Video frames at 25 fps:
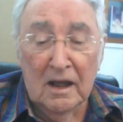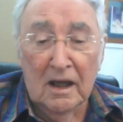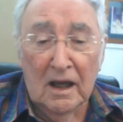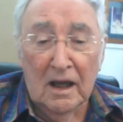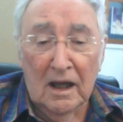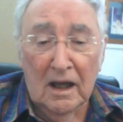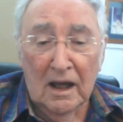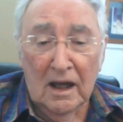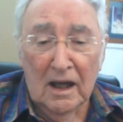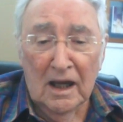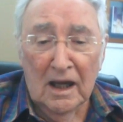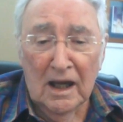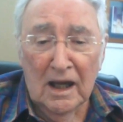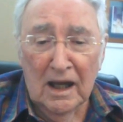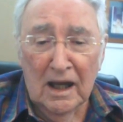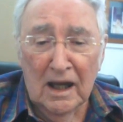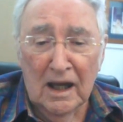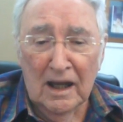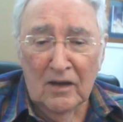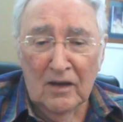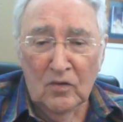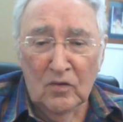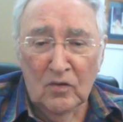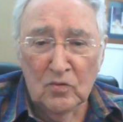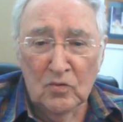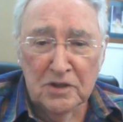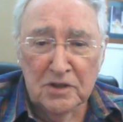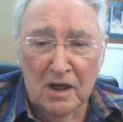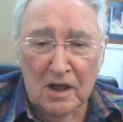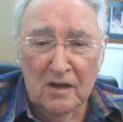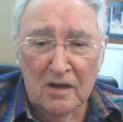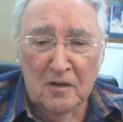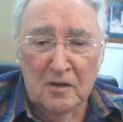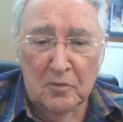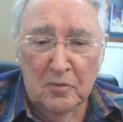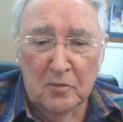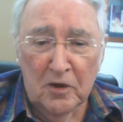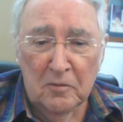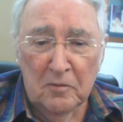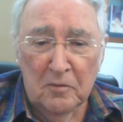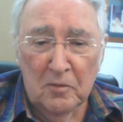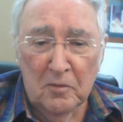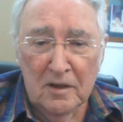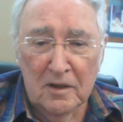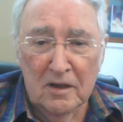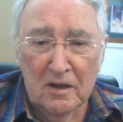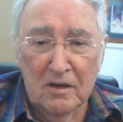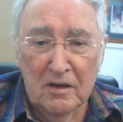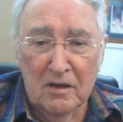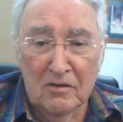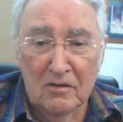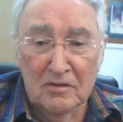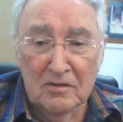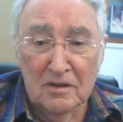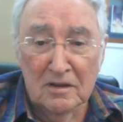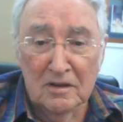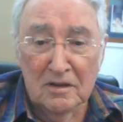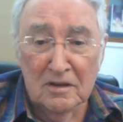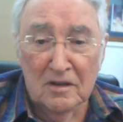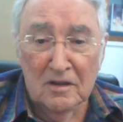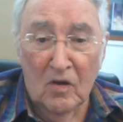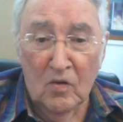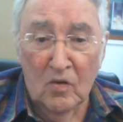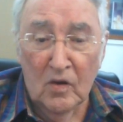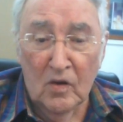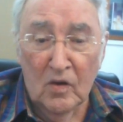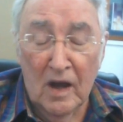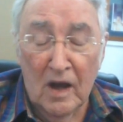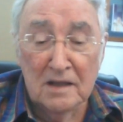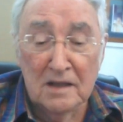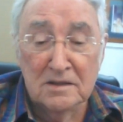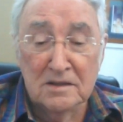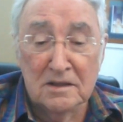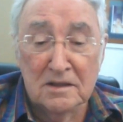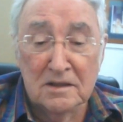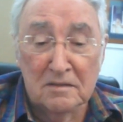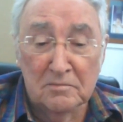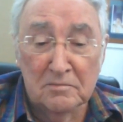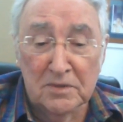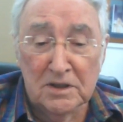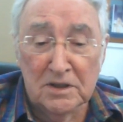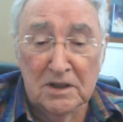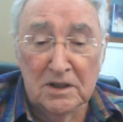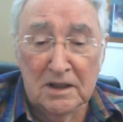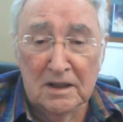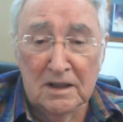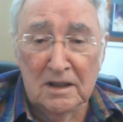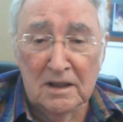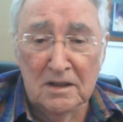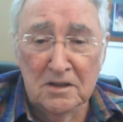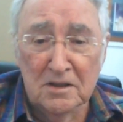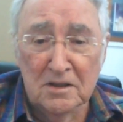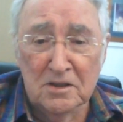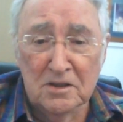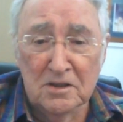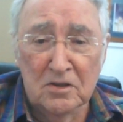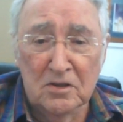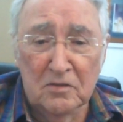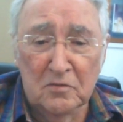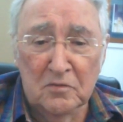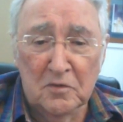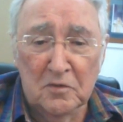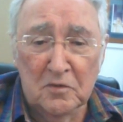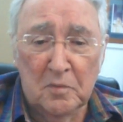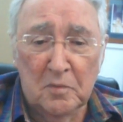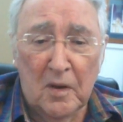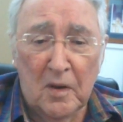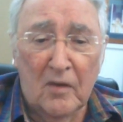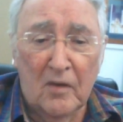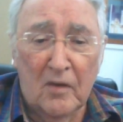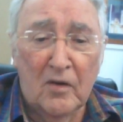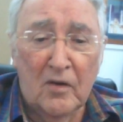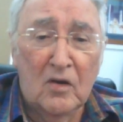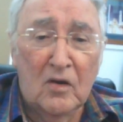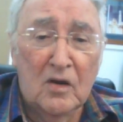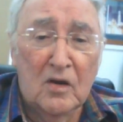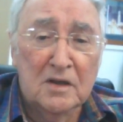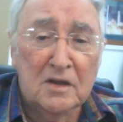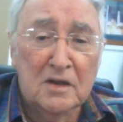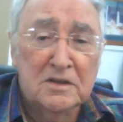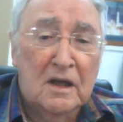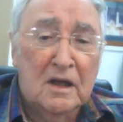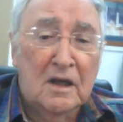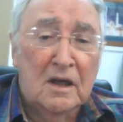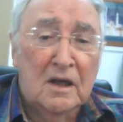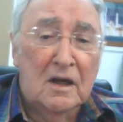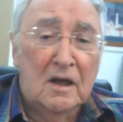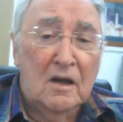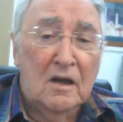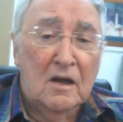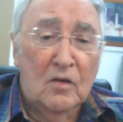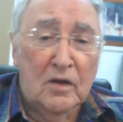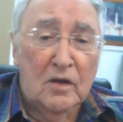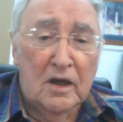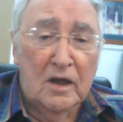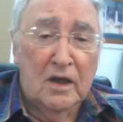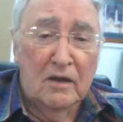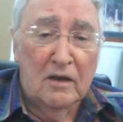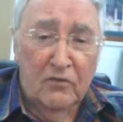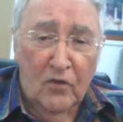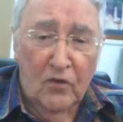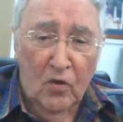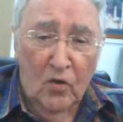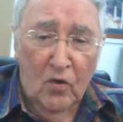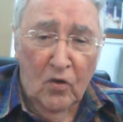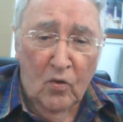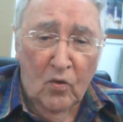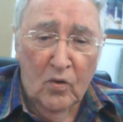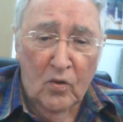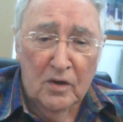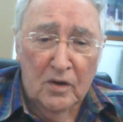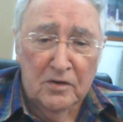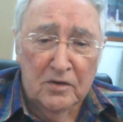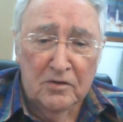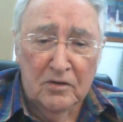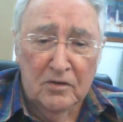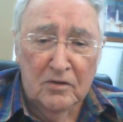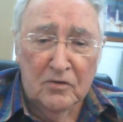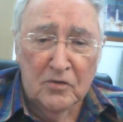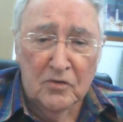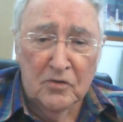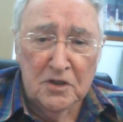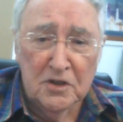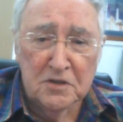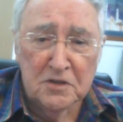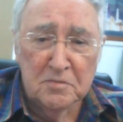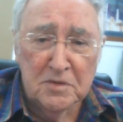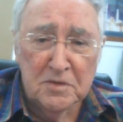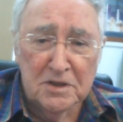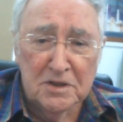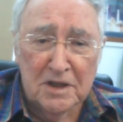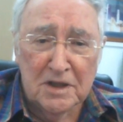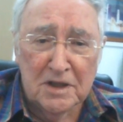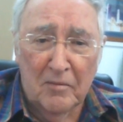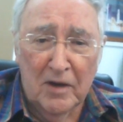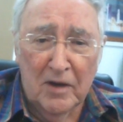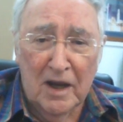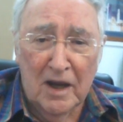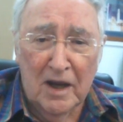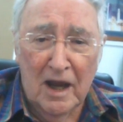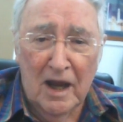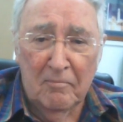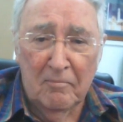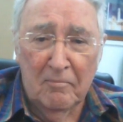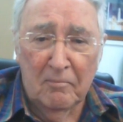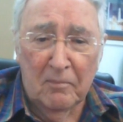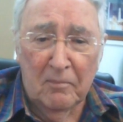And also the people here in the Gold Coast, and particularly Surfers Paradise, looking forward to the Christmas coming up.